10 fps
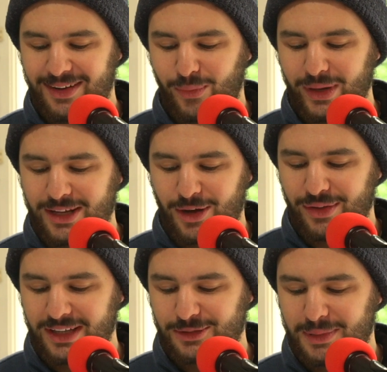We
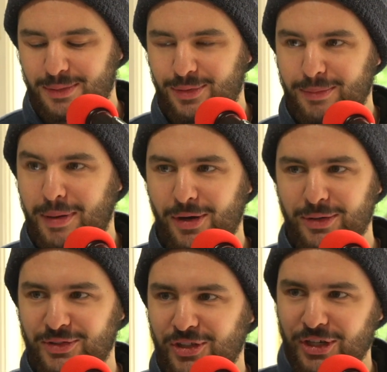call these people
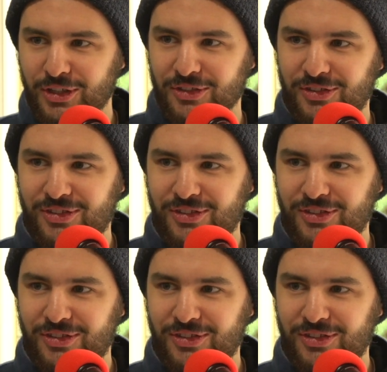posers."